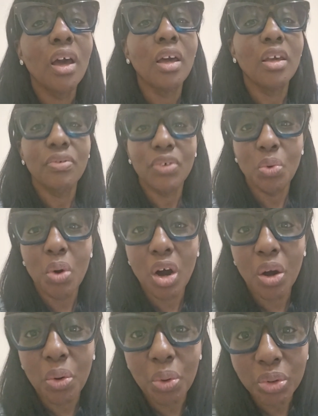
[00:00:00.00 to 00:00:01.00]
if you
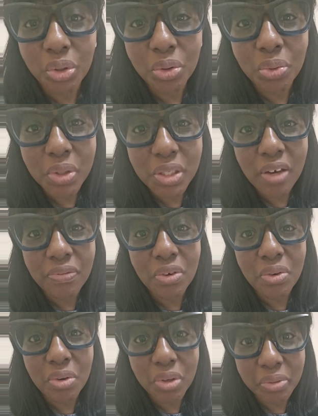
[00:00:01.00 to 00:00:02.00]
want good, you know how to
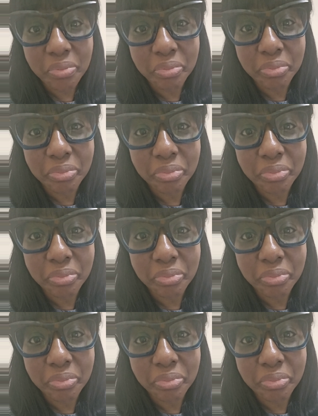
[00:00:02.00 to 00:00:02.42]
run.